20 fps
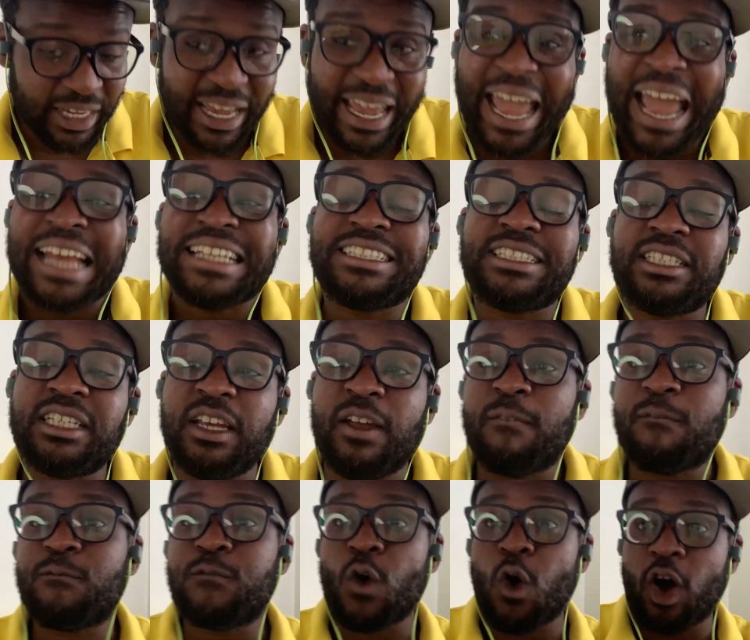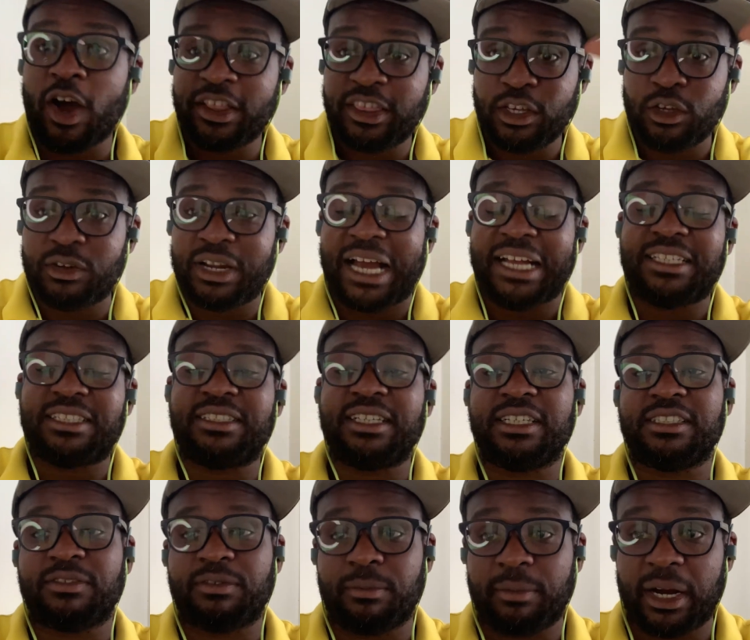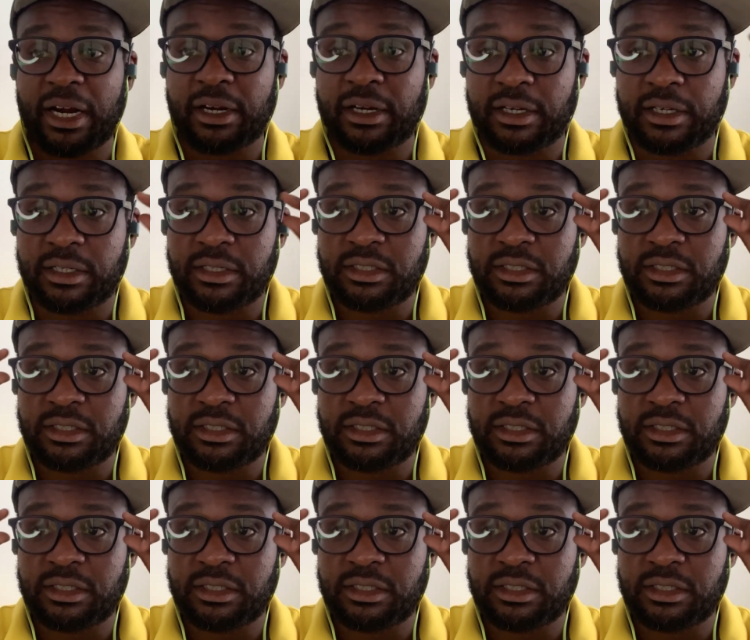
Etsy for the United States of America.